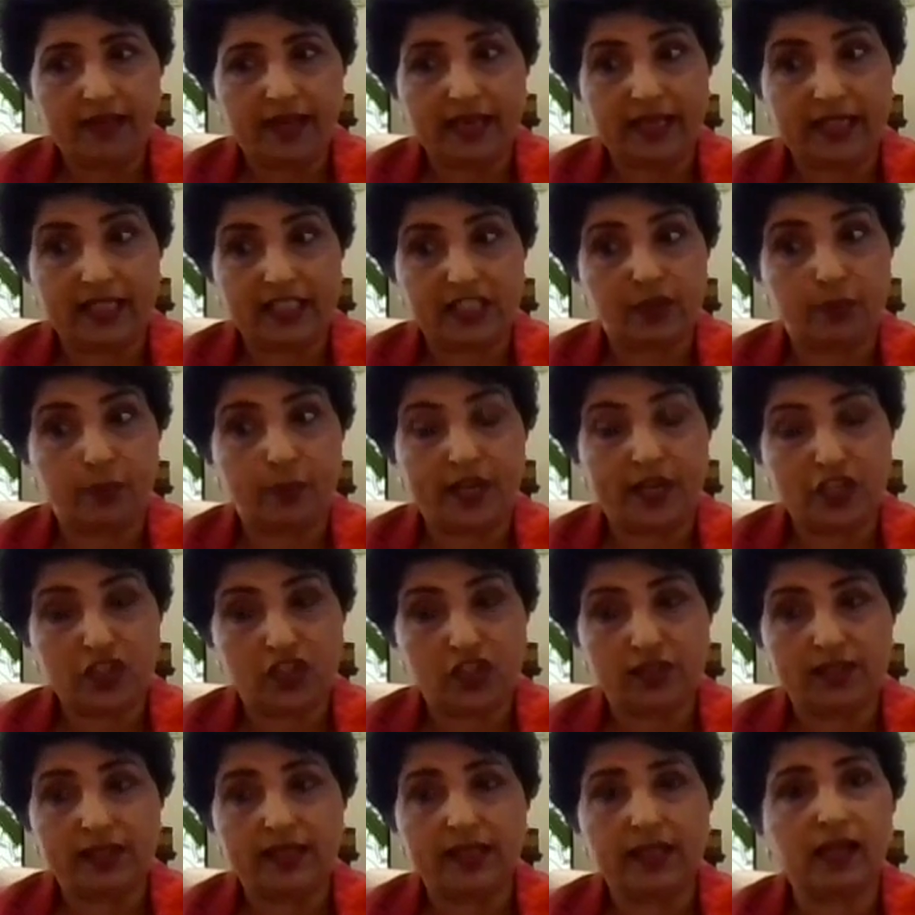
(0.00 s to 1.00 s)
that
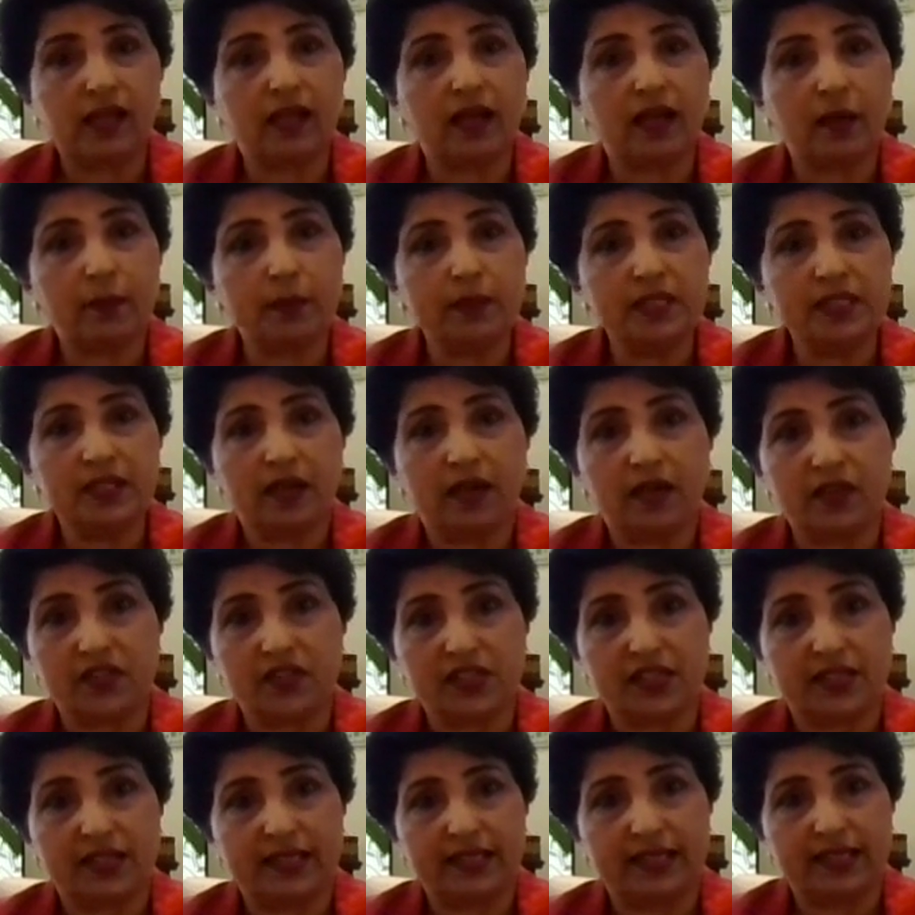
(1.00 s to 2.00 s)
especially the carbon
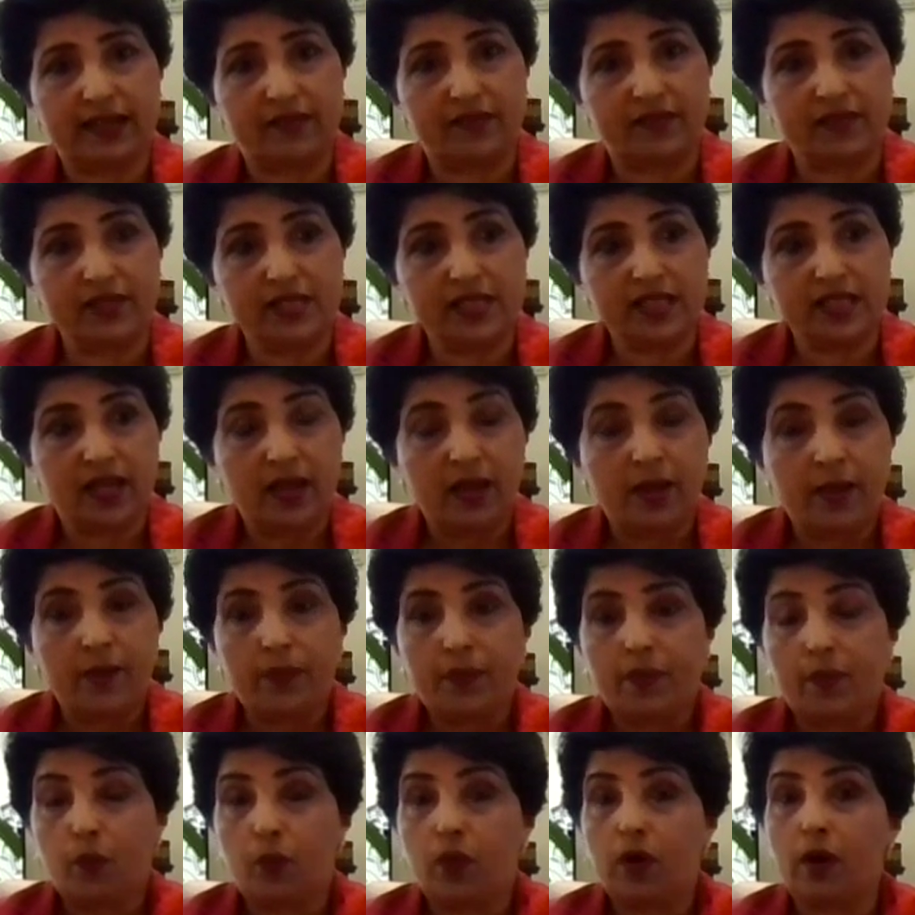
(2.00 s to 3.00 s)
dioxide levels
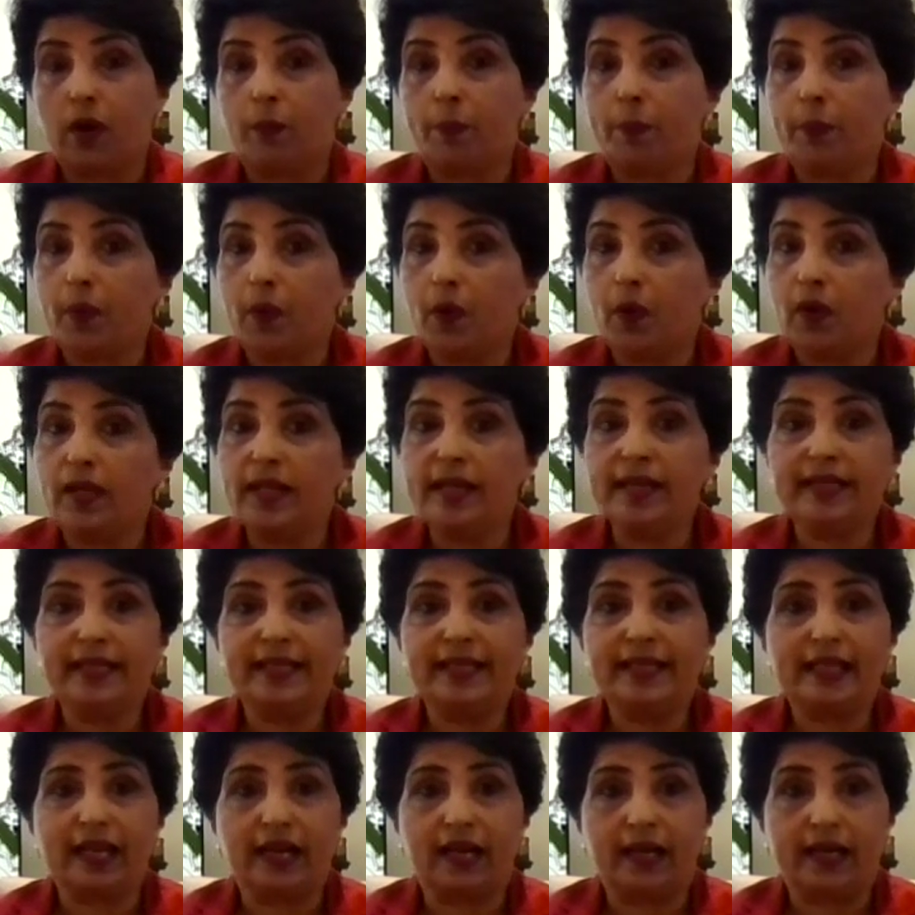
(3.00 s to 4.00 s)
were
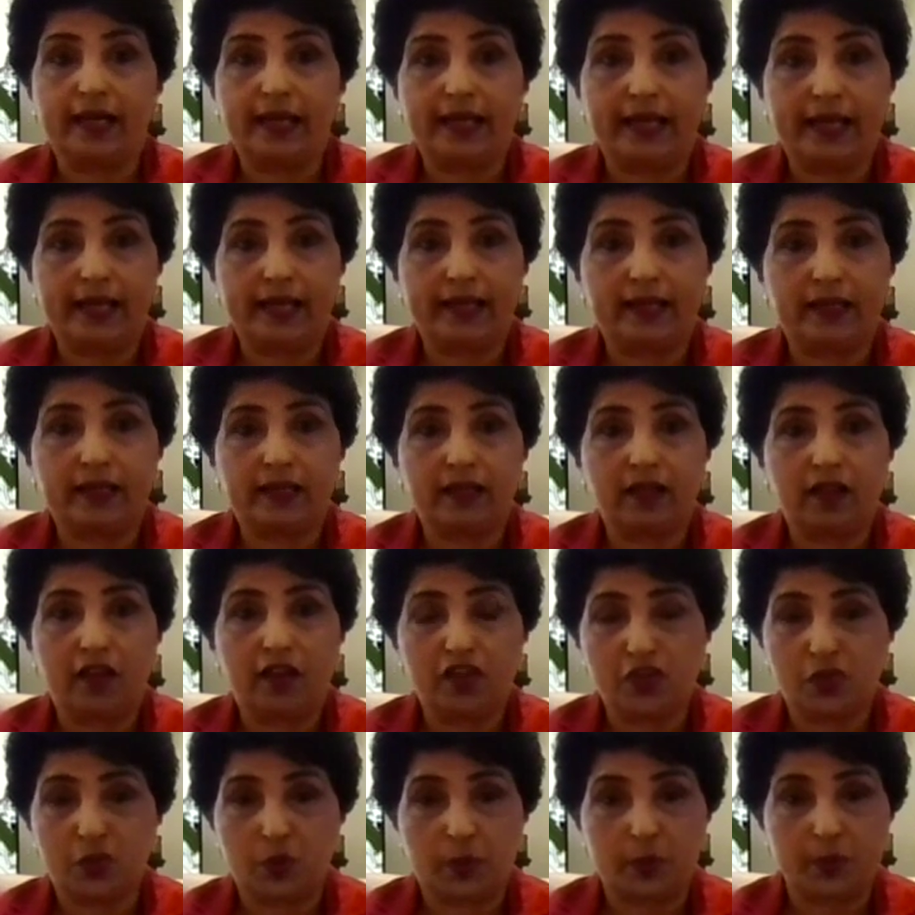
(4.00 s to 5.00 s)
appallingly high in the
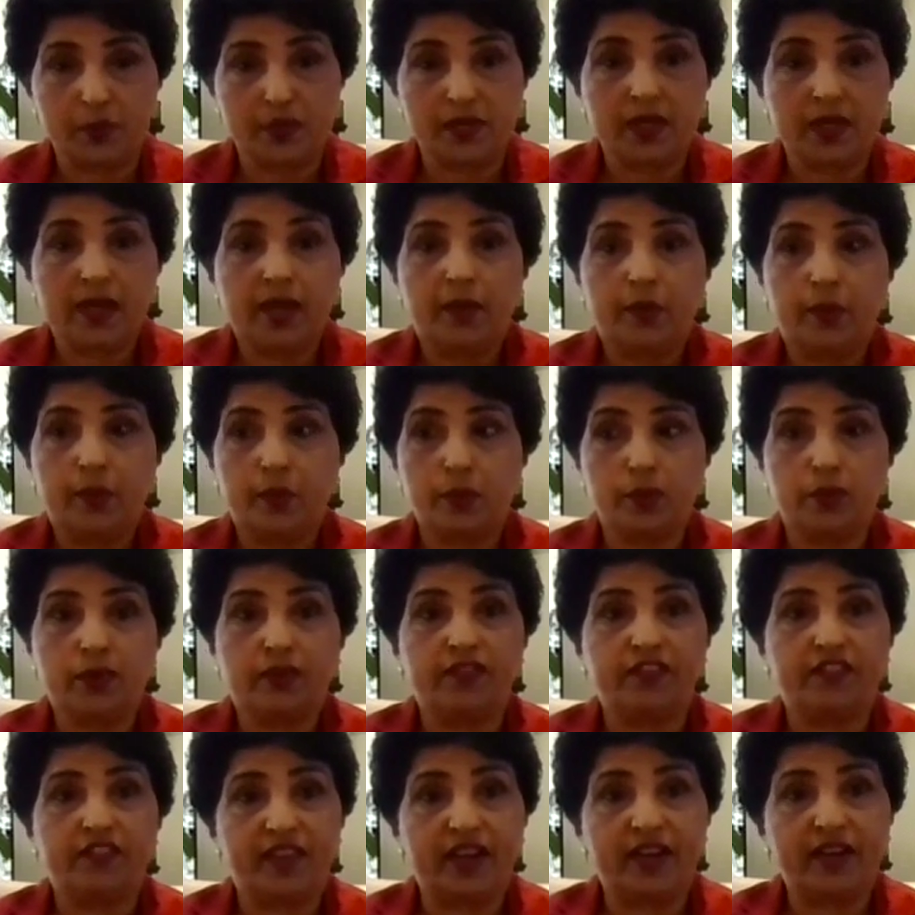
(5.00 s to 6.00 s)
classrooms, which
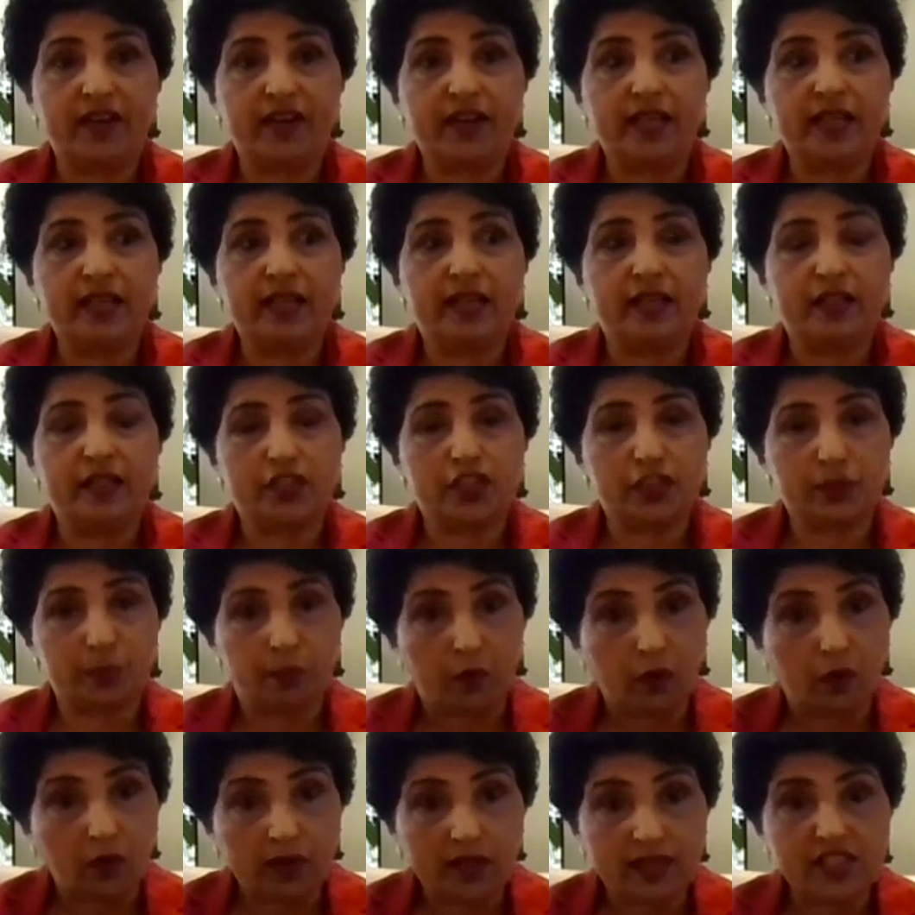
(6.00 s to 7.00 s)
were very
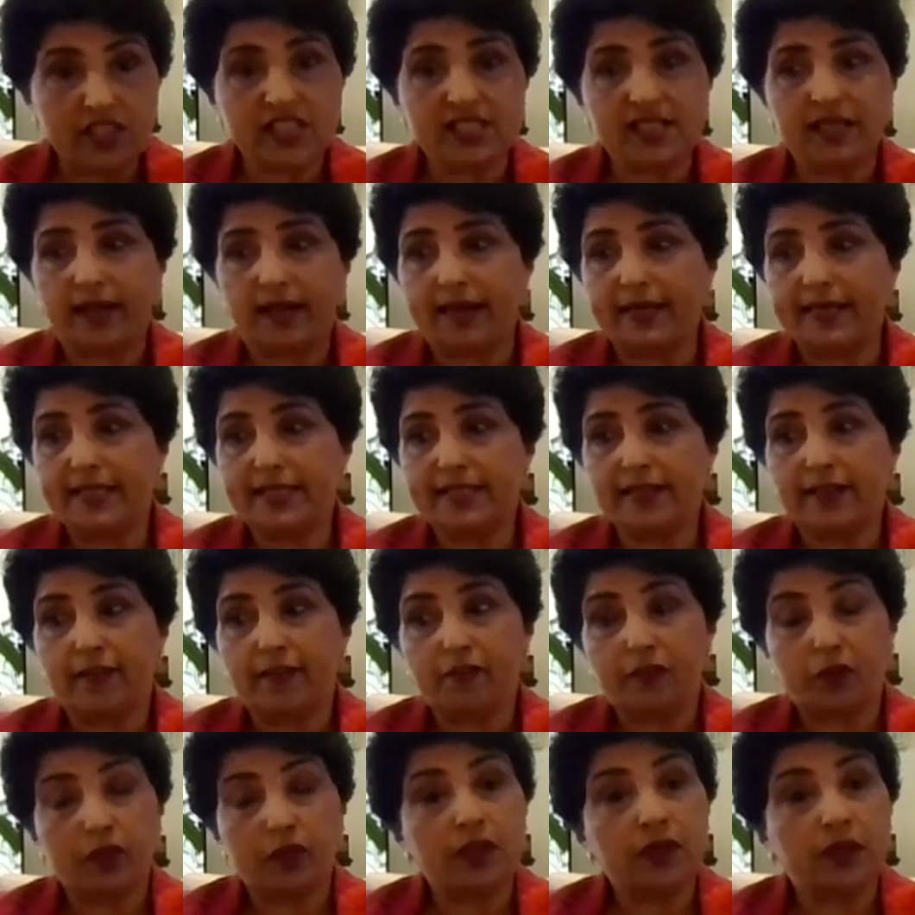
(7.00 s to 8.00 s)
small in size
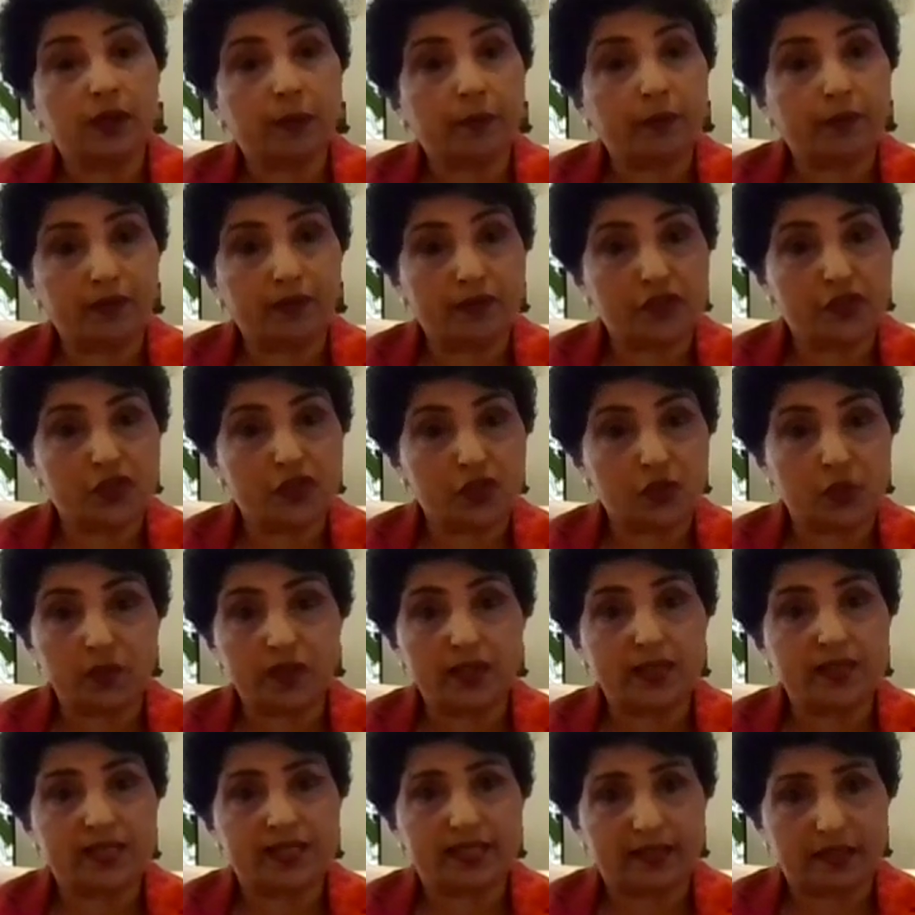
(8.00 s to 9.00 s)
for the number of
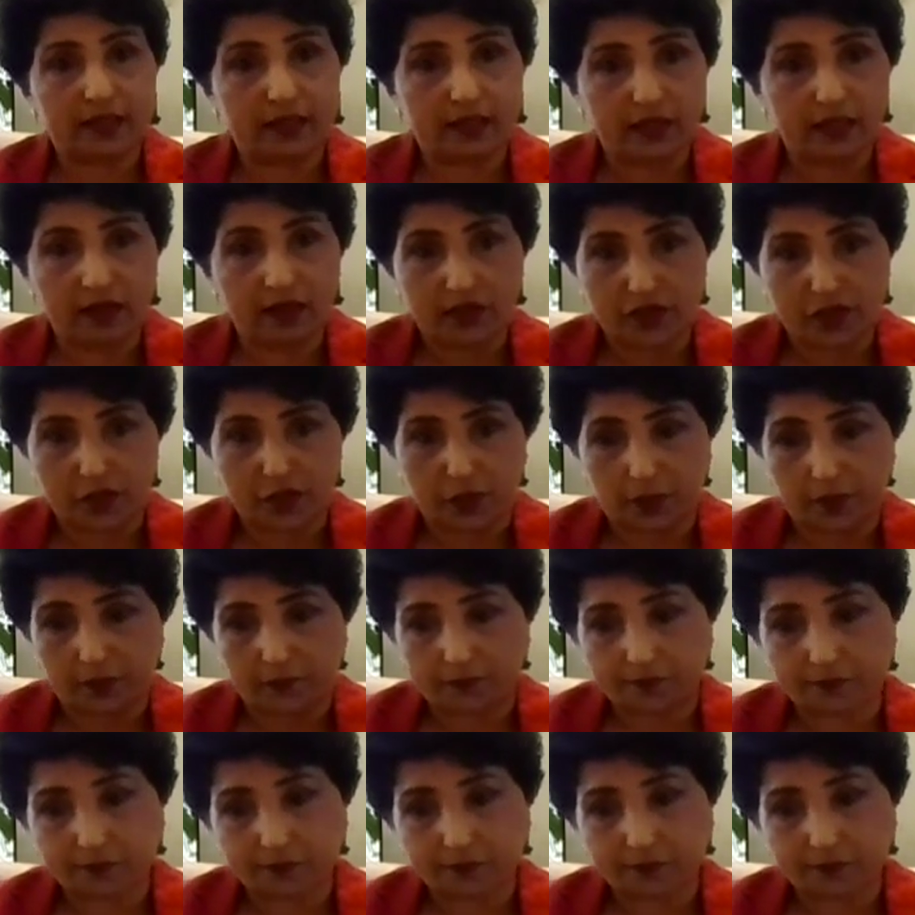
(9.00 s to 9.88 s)
students in the classroom.